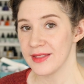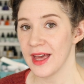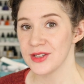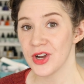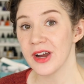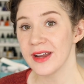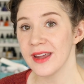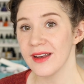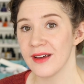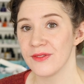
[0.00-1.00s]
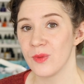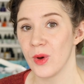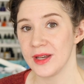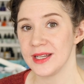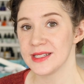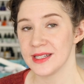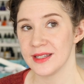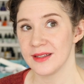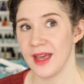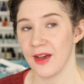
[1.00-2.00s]
at that target of wanting
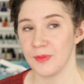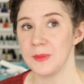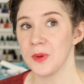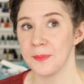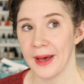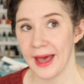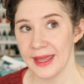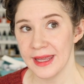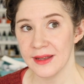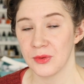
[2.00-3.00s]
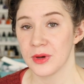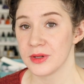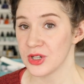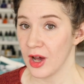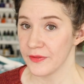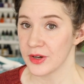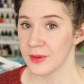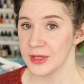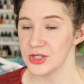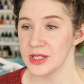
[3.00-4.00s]
to have people buy it or to offer
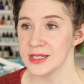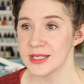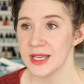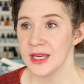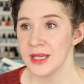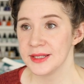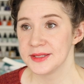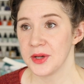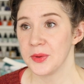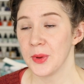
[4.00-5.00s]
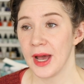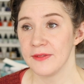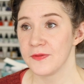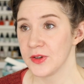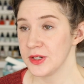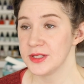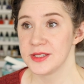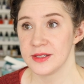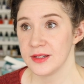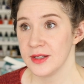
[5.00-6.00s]
commissions. So I
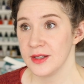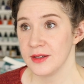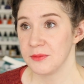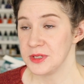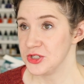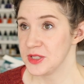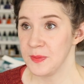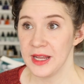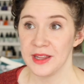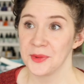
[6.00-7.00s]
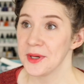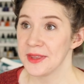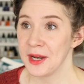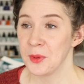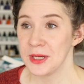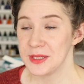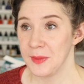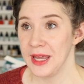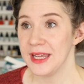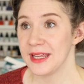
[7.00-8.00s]
first was just making the work that I wanted to
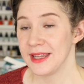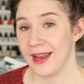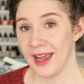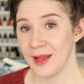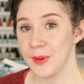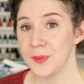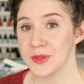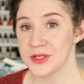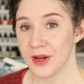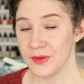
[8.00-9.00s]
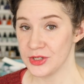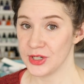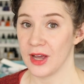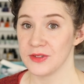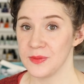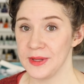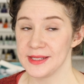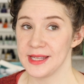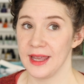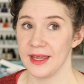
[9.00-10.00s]
make, and then I had people start reaching out to me
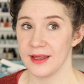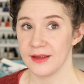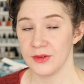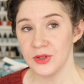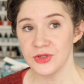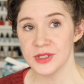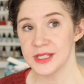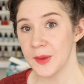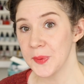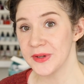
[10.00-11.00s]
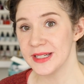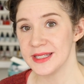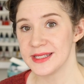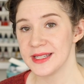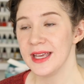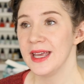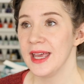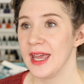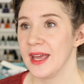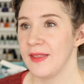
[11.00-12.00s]
saying, you should sell prints.
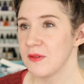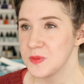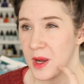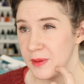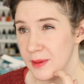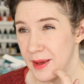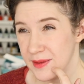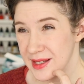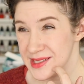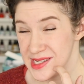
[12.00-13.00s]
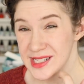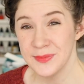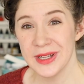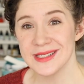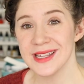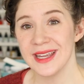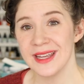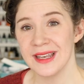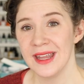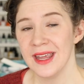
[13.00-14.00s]
And that was probably about like six months
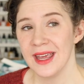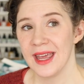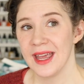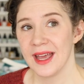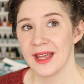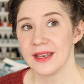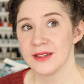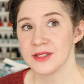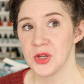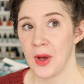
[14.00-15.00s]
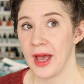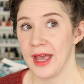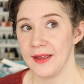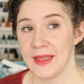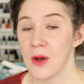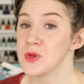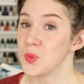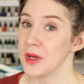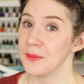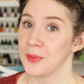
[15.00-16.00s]
in. And so I, that was
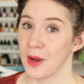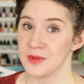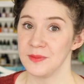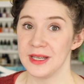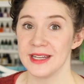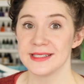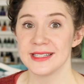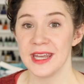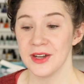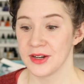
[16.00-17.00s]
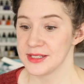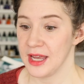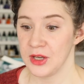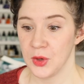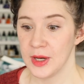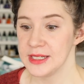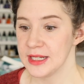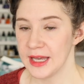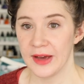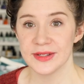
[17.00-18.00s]
what prompted me to get a scanner, because I had no
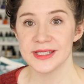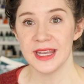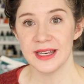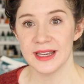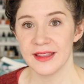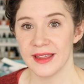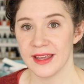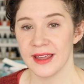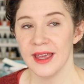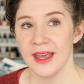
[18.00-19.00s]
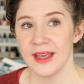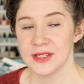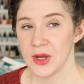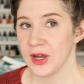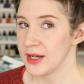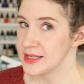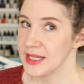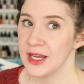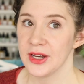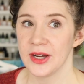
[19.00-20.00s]
idea how to scan anything. And so I got a
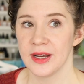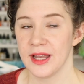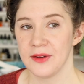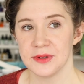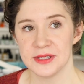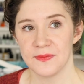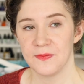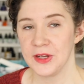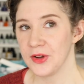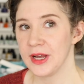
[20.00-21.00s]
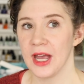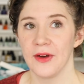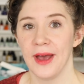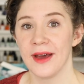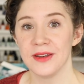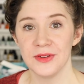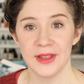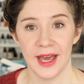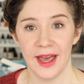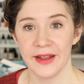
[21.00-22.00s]
scanner, and I was figuring out how to do
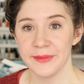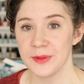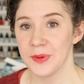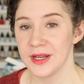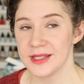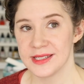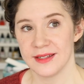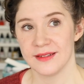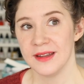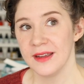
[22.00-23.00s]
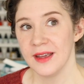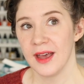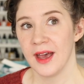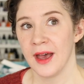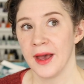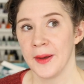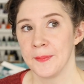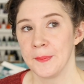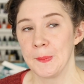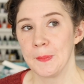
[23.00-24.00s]
that, how to make prints. And,
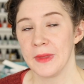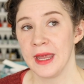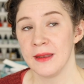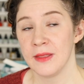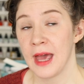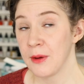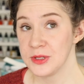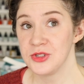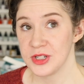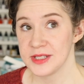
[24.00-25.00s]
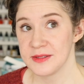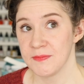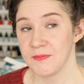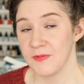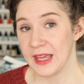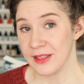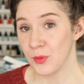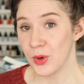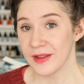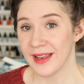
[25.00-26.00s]
um, and that was just like the
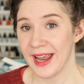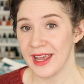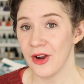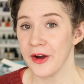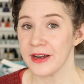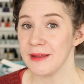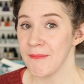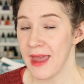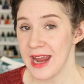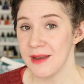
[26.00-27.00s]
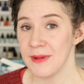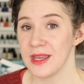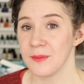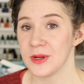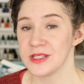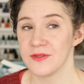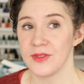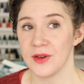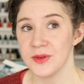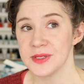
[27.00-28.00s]
work that I had already made, making prints of
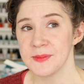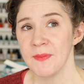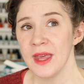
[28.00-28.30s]
those.